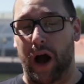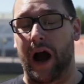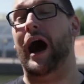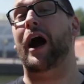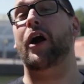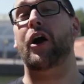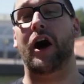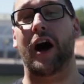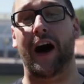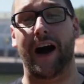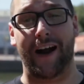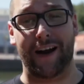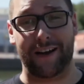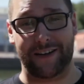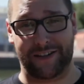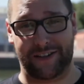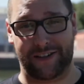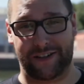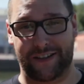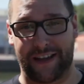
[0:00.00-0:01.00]
our
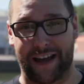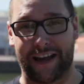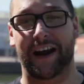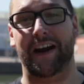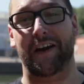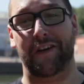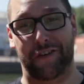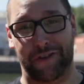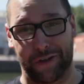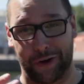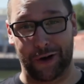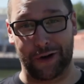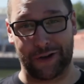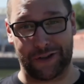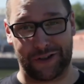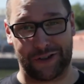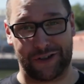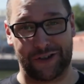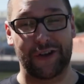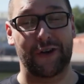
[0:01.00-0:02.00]
hearts and our
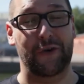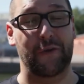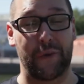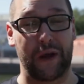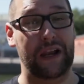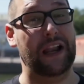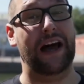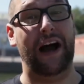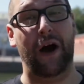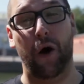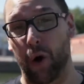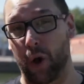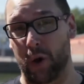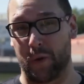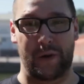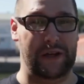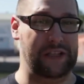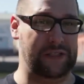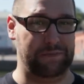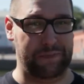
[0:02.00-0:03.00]
thoughts will
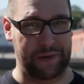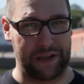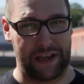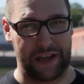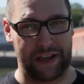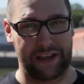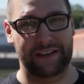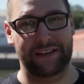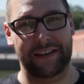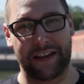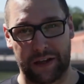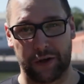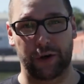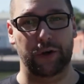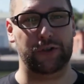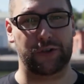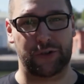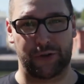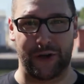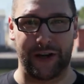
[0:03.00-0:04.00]
always be in
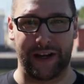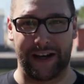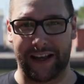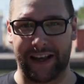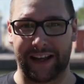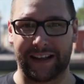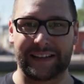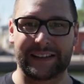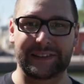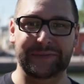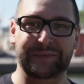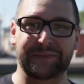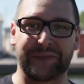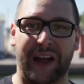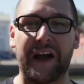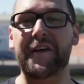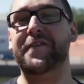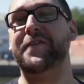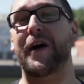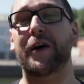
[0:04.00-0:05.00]
Australia.
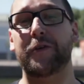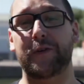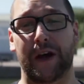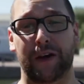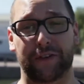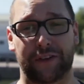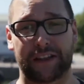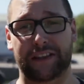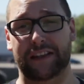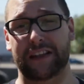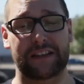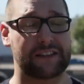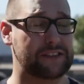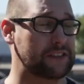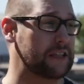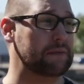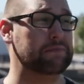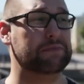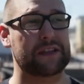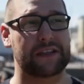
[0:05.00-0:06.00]
I found out that there's
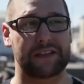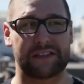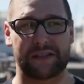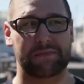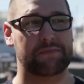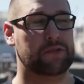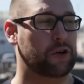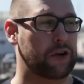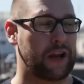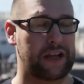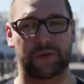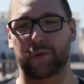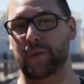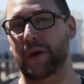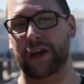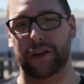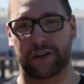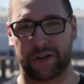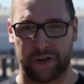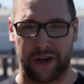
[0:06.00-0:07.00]
something,
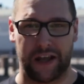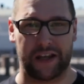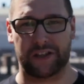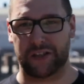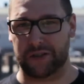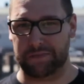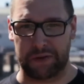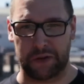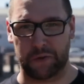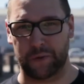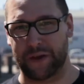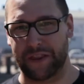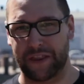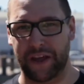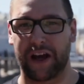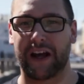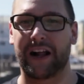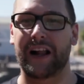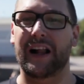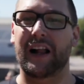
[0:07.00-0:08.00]
weird connection between
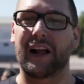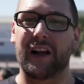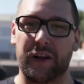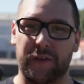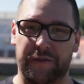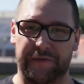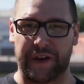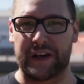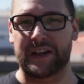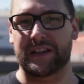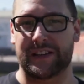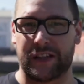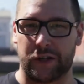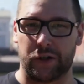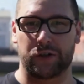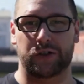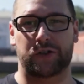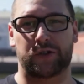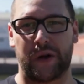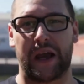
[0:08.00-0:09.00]
the Finns and
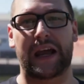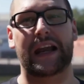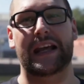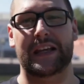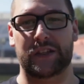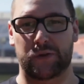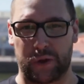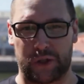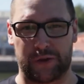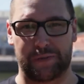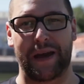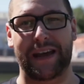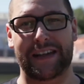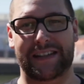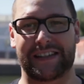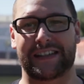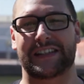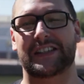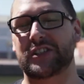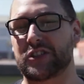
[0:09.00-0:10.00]
Australians, which
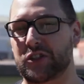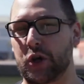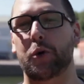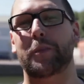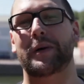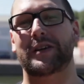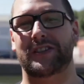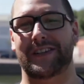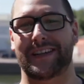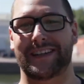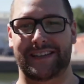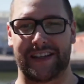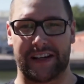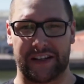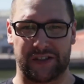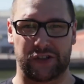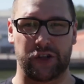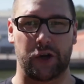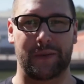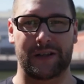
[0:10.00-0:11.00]
makes it so much easier
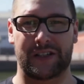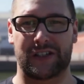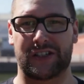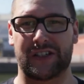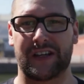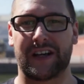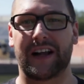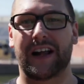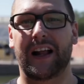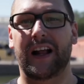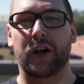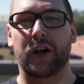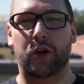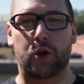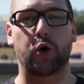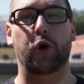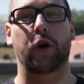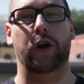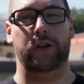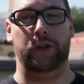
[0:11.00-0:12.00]
and so much
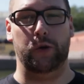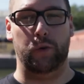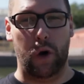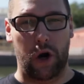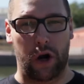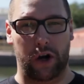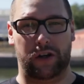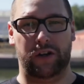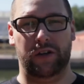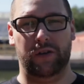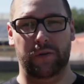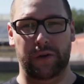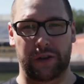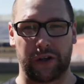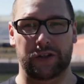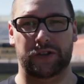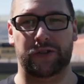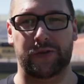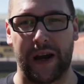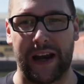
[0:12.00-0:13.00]
cooler to work with
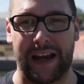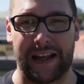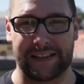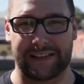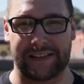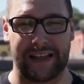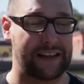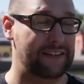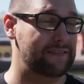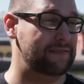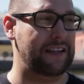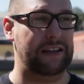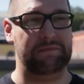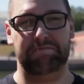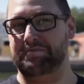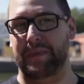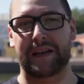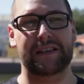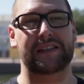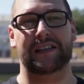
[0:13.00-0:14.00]
Australians than
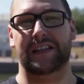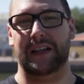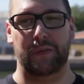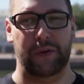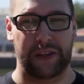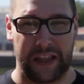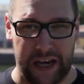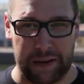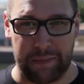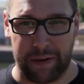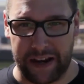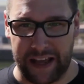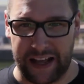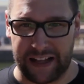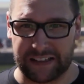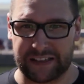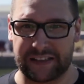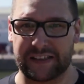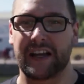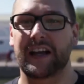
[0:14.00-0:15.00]
basically with anybody
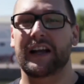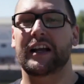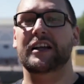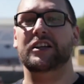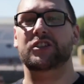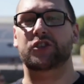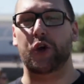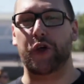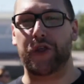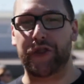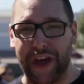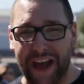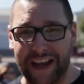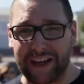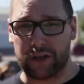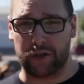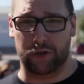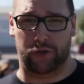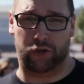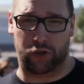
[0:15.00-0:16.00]
else. So
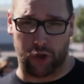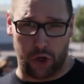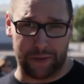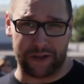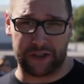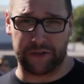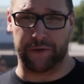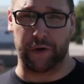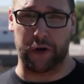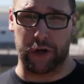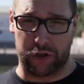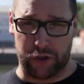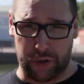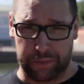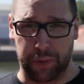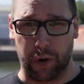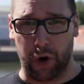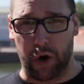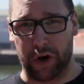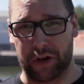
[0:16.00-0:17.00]
thank you so much for your
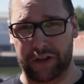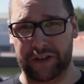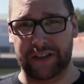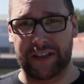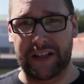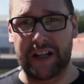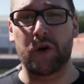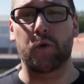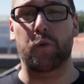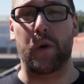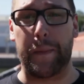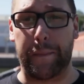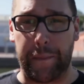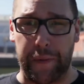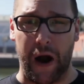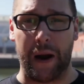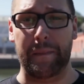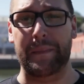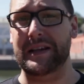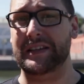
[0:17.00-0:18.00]
support. We
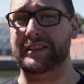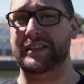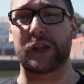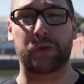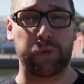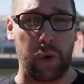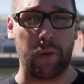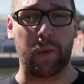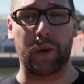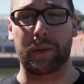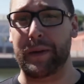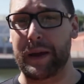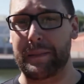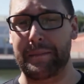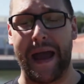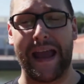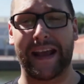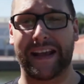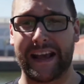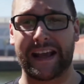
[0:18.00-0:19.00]
promise that we will be
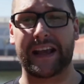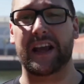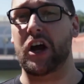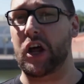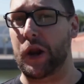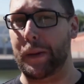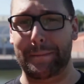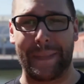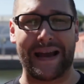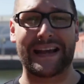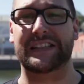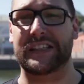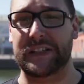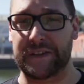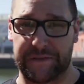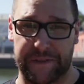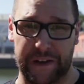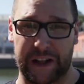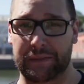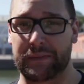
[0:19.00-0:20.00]
making an amazing
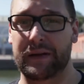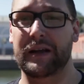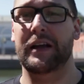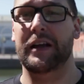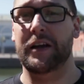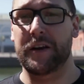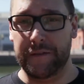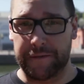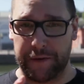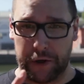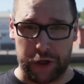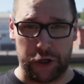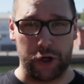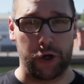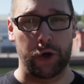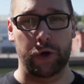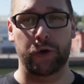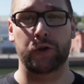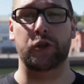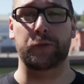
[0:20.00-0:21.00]
film for
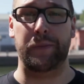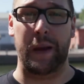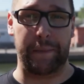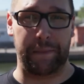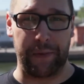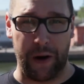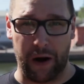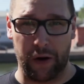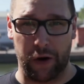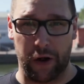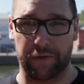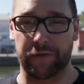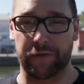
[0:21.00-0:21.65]
you to be proud